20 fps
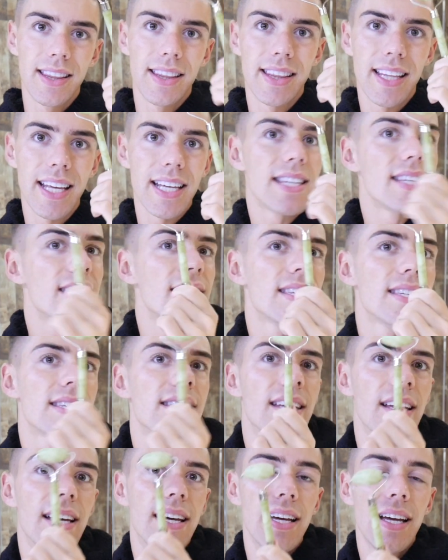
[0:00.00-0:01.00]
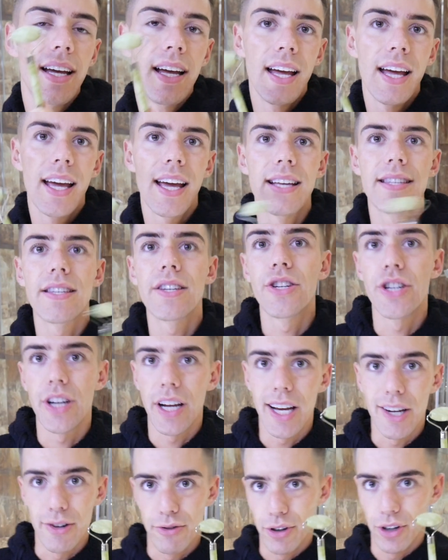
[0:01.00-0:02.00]
this is a
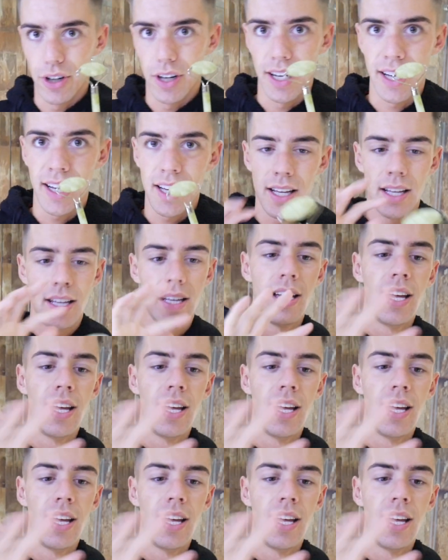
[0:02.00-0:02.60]
jade roller.